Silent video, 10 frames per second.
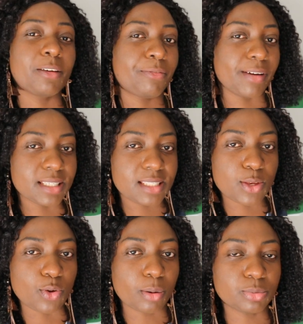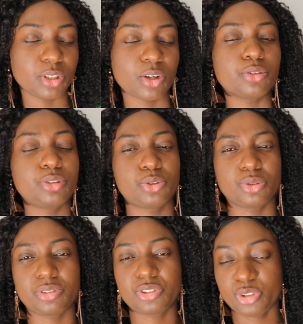the first day you come to the country
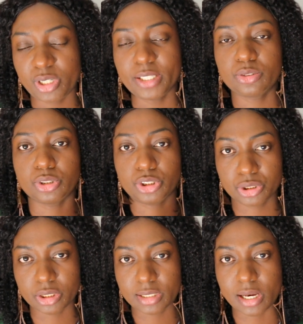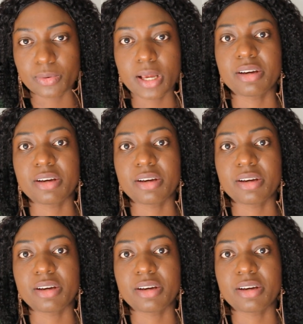to try to shut down